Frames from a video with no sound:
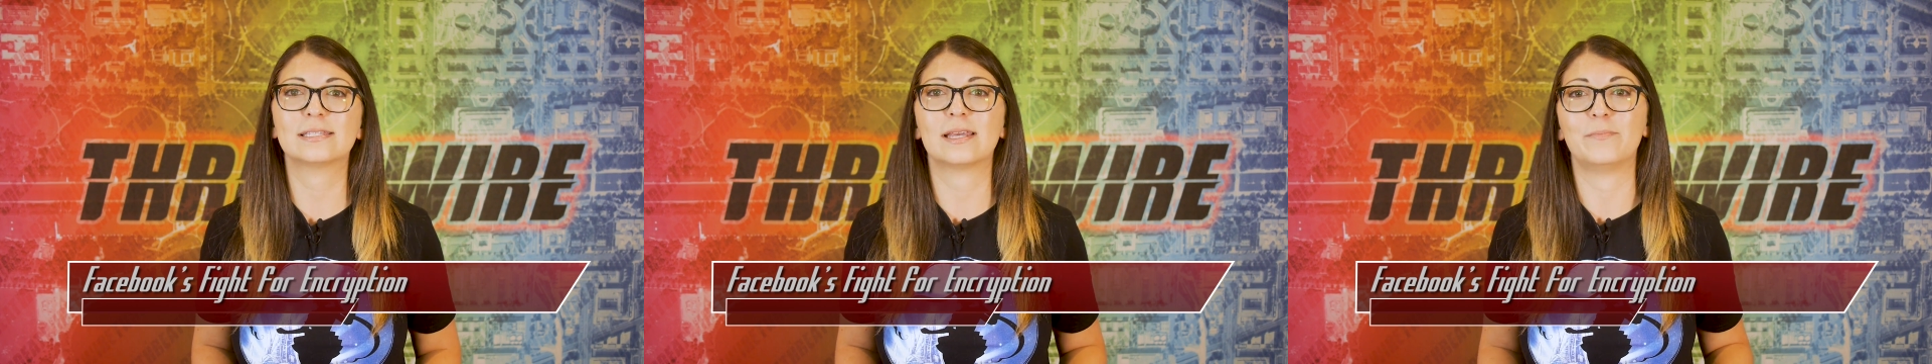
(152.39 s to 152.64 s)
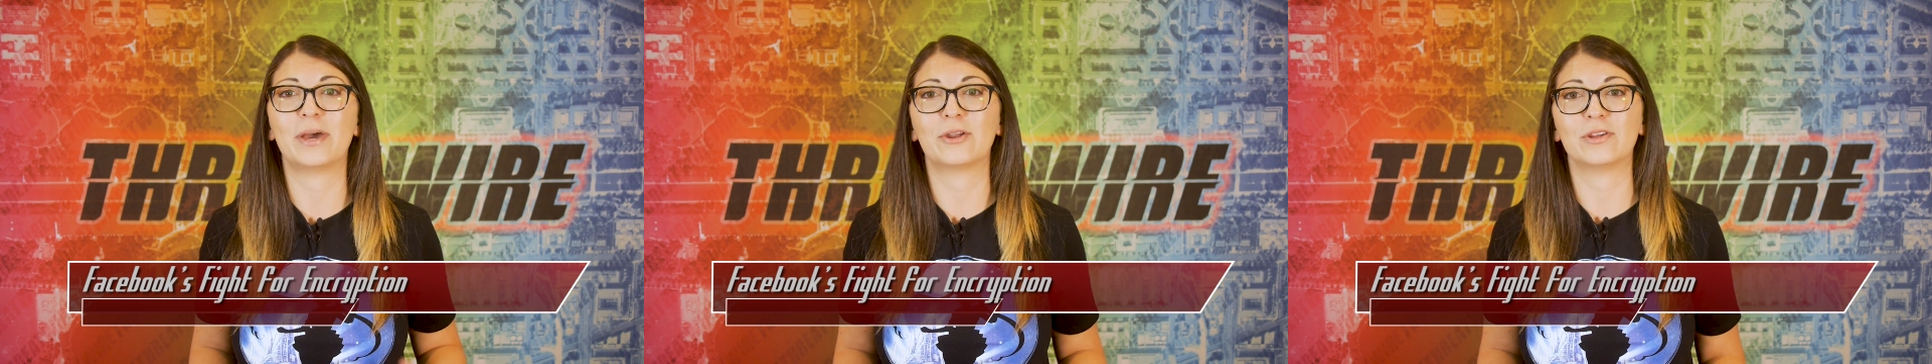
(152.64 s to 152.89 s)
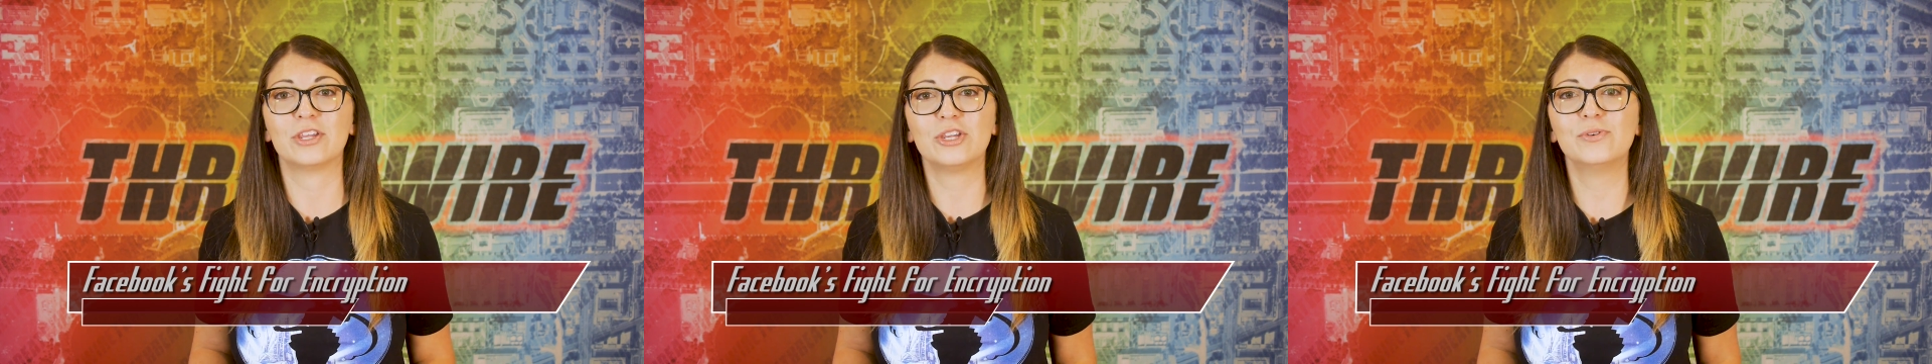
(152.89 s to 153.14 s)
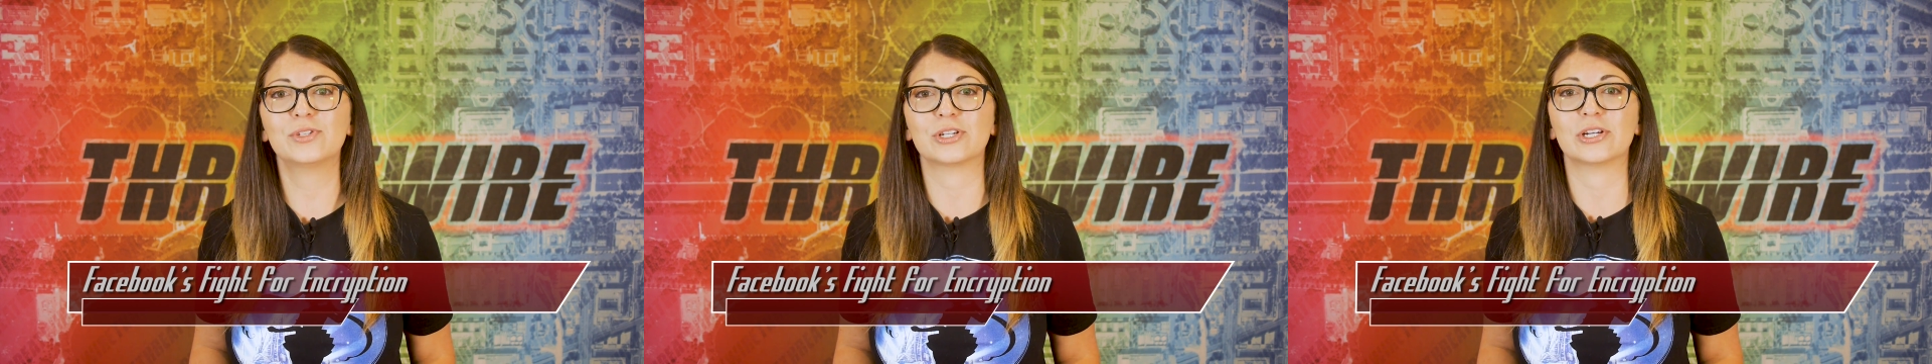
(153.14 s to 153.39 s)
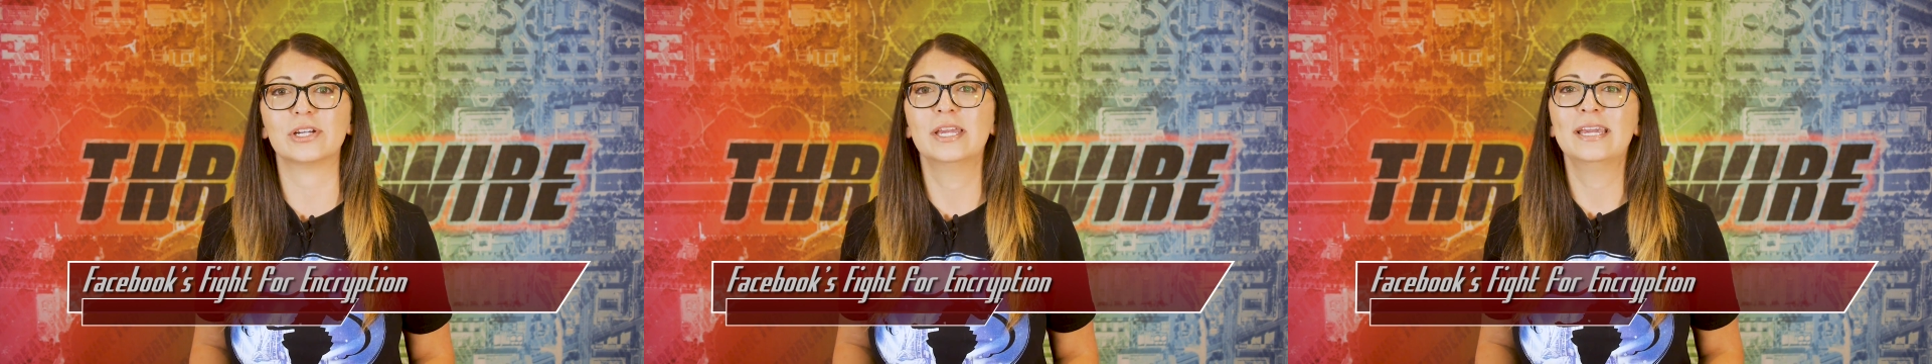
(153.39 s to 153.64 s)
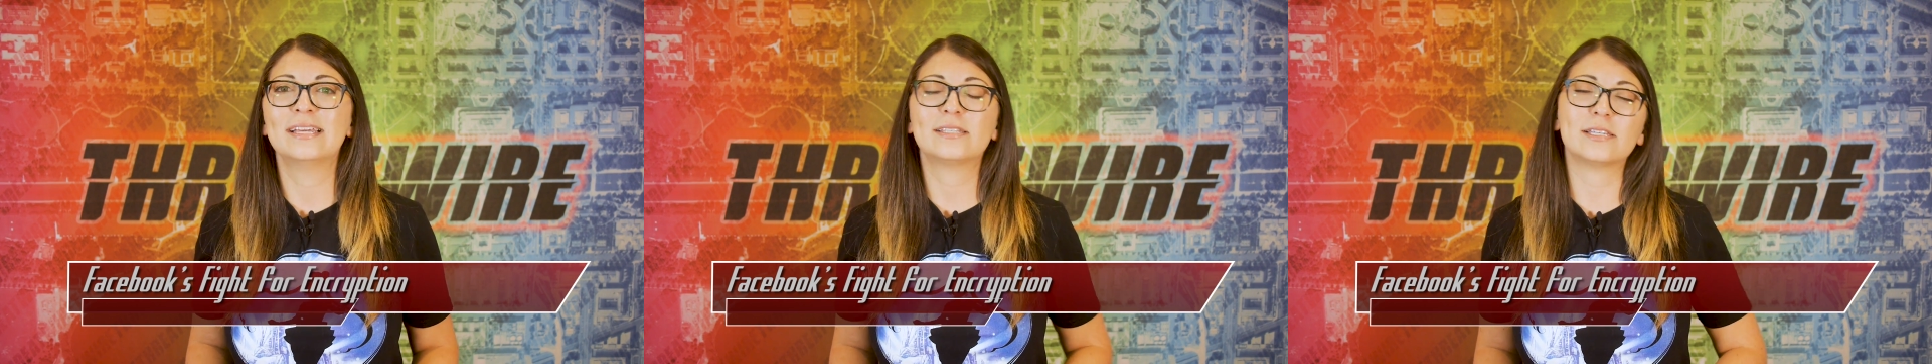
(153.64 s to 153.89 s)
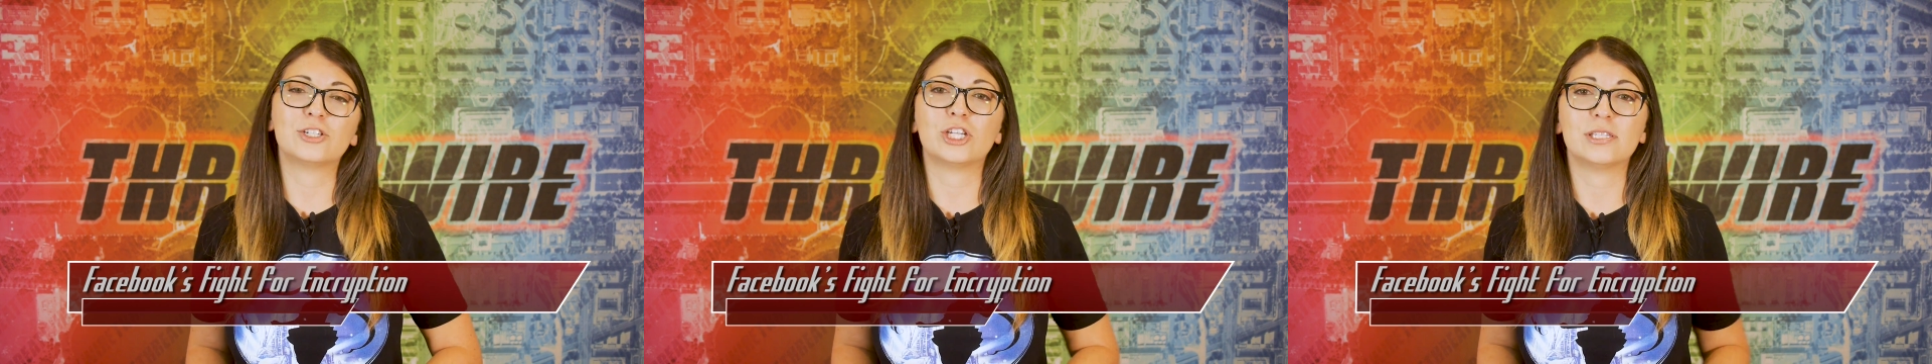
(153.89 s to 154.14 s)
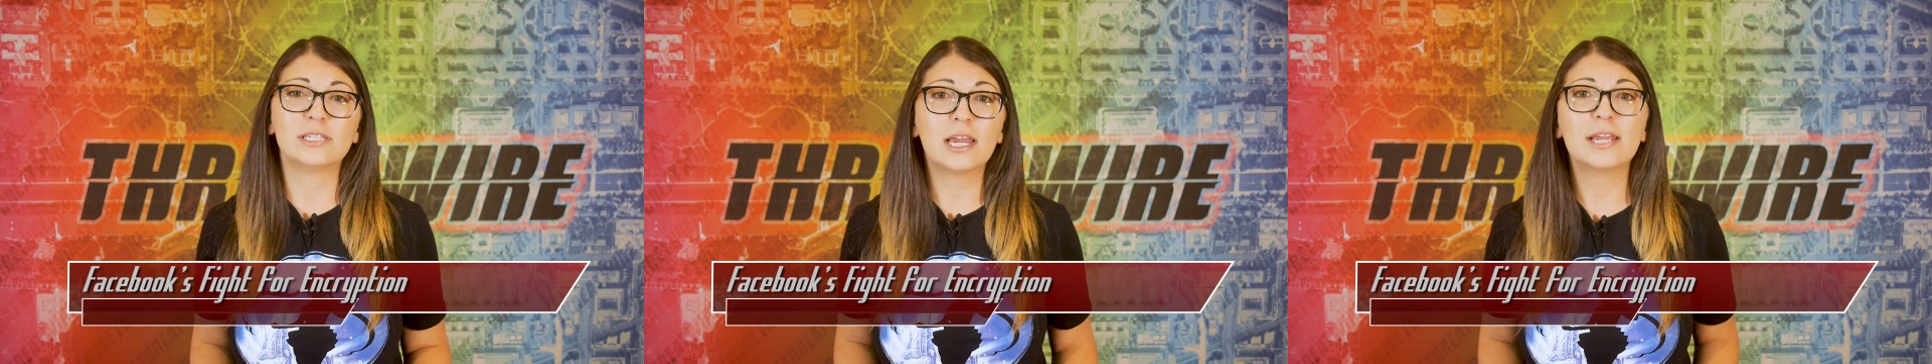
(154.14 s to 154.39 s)
about a user, such
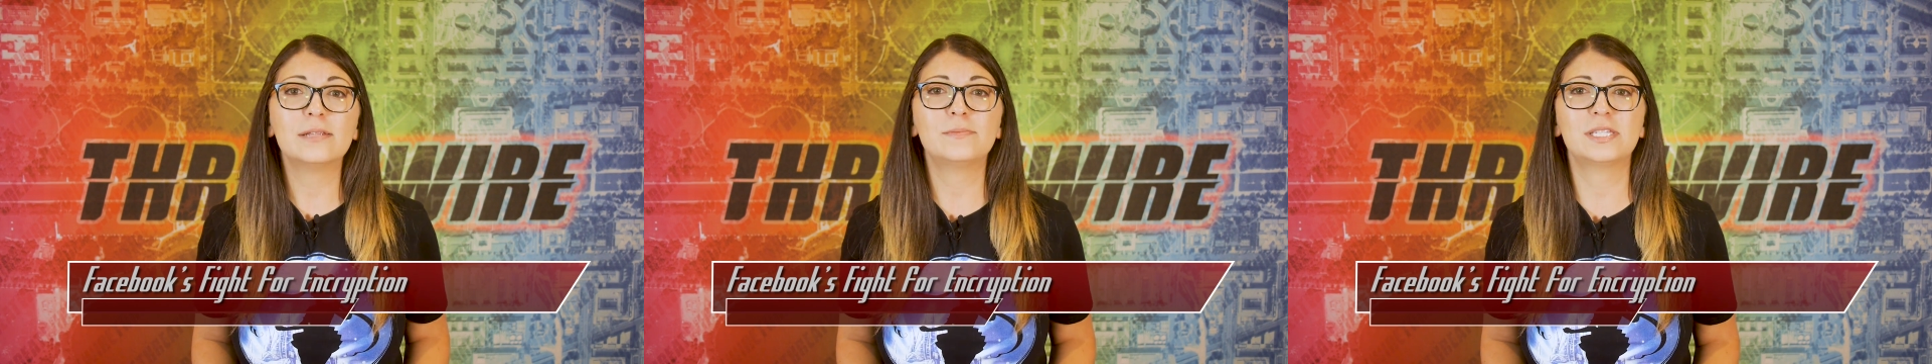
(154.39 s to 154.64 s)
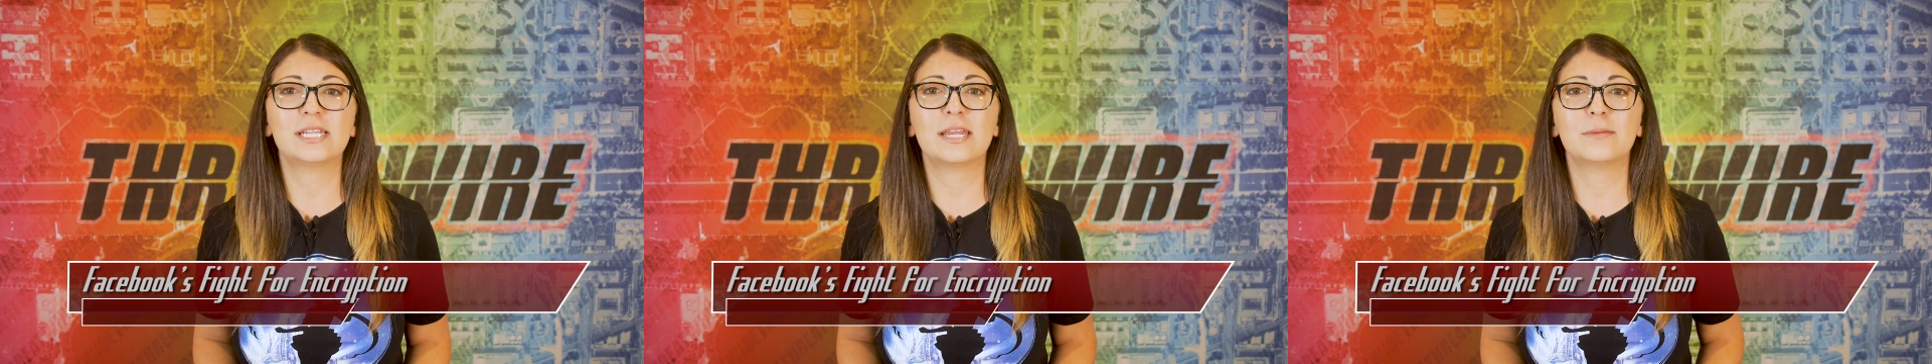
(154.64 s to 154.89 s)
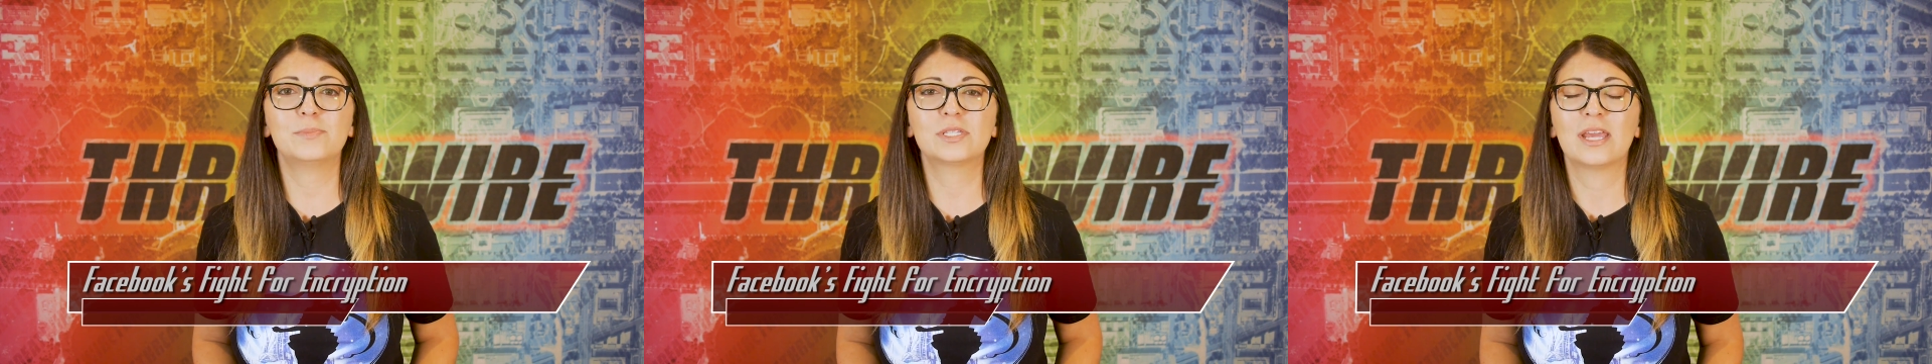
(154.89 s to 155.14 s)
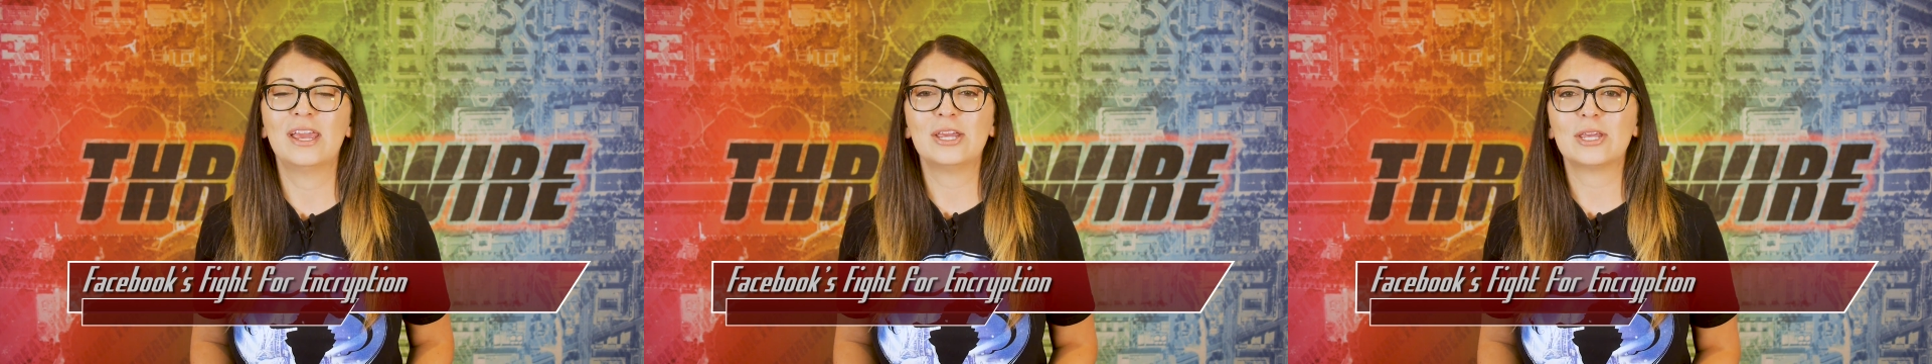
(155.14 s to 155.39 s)
as timestamps stamps.